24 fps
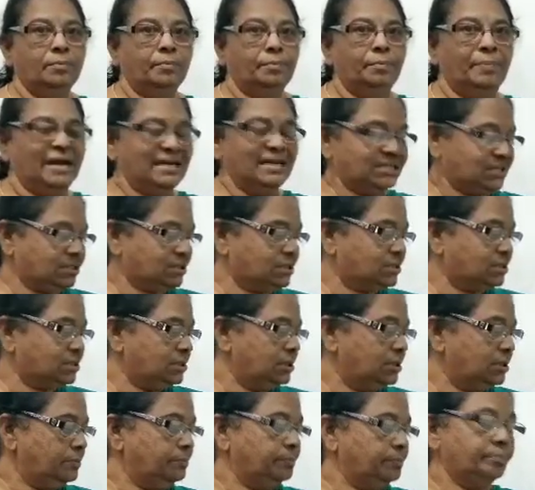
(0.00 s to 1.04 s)
bus,
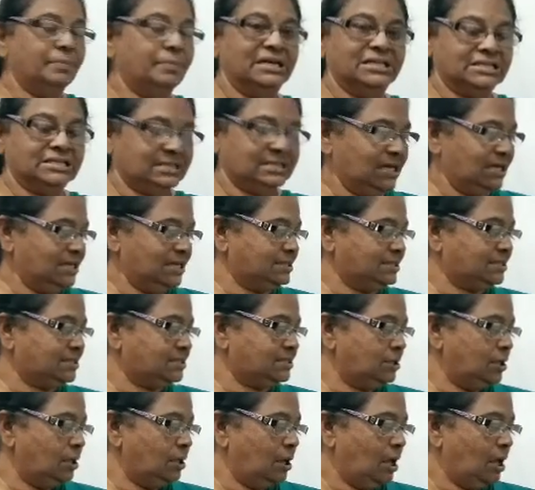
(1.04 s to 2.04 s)
buses,